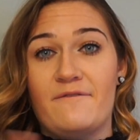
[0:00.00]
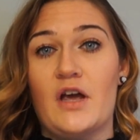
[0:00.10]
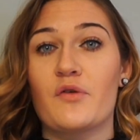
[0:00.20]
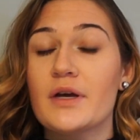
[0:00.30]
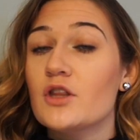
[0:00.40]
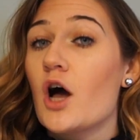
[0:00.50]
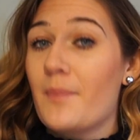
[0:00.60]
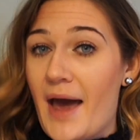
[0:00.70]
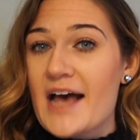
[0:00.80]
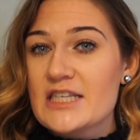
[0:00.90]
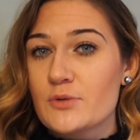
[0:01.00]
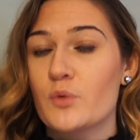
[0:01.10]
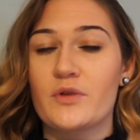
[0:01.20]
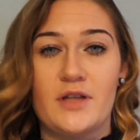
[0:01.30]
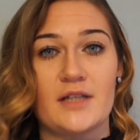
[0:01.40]
a very long
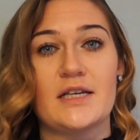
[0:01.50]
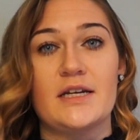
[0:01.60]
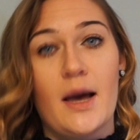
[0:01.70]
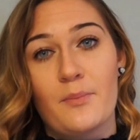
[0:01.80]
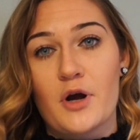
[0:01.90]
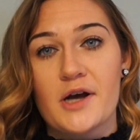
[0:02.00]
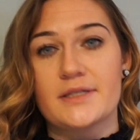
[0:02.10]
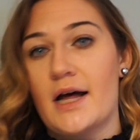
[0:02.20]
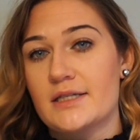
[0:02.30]
password with lots of numbers,